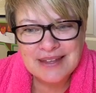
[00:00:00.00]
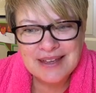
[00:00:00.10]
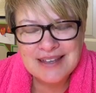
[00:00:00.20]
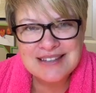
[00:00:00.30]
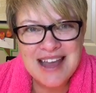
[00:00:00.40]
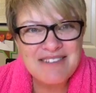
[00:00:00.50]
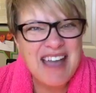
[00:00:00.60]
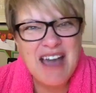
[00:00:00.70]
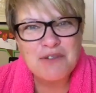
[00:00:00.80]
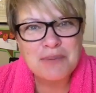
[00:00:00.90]
it's kind of
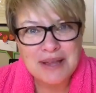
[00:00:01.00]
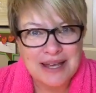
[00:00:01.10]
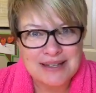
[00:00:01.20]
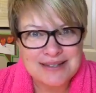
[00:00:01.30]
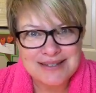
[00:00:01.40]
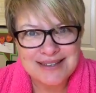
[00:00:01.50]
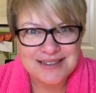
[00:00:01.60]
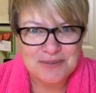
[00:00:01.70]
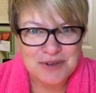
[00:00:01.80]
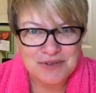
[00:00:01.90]
out of place in
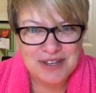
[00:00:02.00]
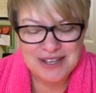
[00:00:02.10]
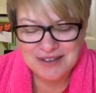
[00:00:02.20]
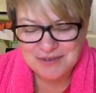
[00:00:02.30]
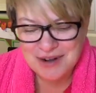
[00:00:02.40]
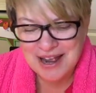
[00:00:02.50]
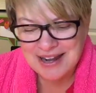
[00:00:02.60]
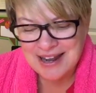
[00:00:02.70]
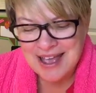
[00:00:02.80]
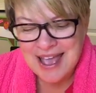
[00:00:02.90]
the movie
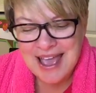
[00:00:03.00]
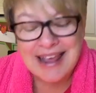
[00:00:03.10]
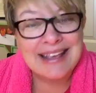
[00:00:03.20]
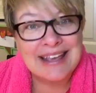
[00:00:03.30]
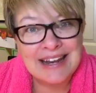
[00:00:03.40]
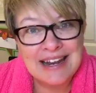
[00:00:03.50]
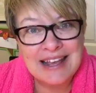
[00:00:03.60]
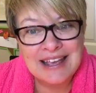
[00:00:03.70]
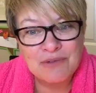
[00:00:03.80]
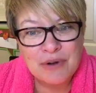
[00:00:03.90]
right and i get it i
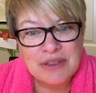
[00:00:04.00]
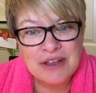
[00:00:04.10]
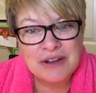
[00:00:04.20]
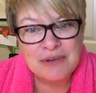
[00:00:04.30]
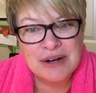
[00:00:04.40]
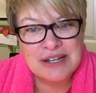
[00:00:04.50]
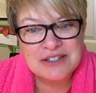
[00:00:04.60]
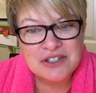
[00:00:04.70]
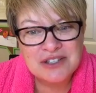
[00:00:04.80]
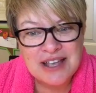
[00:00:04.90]
get where the, where he's
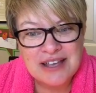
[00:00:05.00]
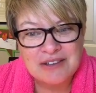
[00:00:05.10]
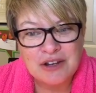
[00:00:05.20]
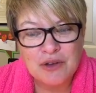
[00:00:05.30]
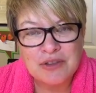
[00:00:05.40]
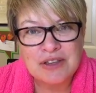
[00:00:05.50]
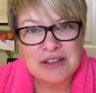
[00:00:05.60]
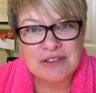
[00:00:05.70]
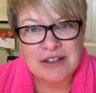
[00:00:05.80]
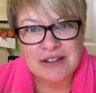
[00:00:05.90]
just saying you know the,
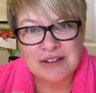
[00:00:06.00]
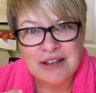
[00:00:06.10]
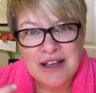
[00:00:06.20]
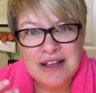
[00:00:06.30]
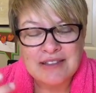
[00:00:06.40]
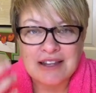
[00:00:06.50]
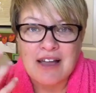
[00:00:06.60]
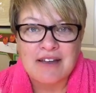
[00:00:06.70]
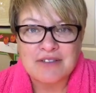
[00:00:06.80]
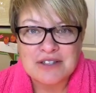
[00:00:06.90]
the the
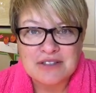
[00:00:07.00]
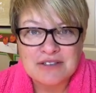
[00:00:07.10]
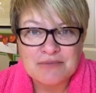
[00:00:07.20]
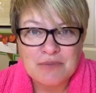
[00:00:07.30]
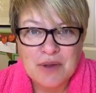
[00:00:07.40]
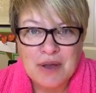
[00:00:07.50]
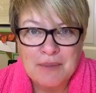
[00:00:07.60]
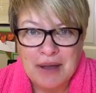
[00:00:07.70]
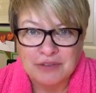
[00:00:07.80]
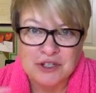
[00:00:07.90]
life is
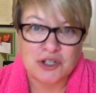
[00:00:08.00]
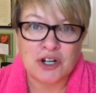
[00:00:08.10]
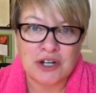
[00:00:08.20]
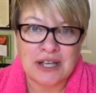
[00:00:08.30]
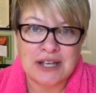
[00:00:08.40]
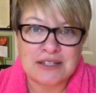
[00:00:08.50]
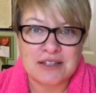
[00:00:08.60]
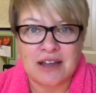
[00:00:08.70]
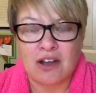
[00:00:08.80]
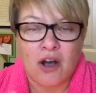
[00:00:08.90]
about the journey it's
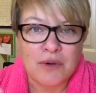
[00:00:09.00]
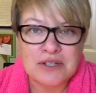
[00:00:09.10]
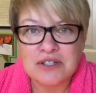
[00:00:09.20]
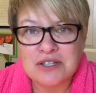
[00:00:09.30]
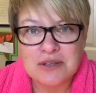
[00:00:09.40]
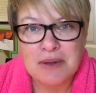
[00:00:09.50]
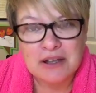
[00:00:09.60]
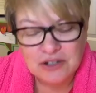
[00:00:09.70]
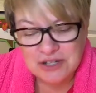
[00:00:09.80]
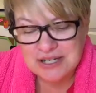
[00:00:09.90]
not always just
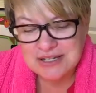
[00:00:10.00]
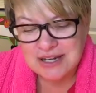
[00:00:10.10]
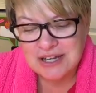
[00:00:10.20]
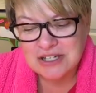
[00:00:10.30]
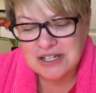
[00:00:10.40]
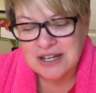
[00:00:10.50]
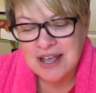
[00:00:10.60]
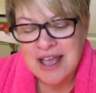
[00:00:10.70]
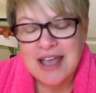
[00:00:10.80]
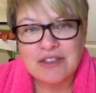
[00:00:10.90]
about your destination
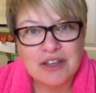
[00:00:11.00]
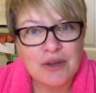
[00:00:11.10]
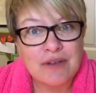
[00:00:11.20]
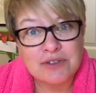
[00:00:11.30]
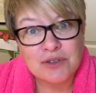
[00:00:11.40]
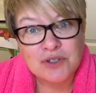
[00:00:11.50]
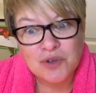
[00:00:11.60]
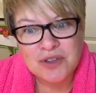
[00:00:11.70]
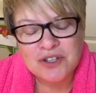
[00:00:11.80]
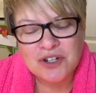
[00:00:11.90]
and that you have to
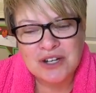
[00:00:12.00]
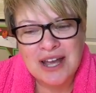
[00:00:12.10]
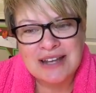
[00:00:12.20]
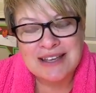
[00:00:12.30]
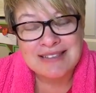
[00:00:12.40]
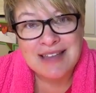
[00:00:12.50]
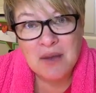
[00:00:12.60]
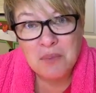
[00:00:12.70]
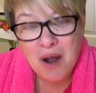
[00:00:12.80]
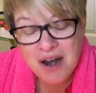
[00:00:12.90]
enjoy the journey i get
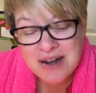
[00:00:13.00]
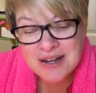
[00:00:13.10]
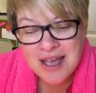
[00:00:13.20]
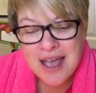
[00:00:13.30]
that part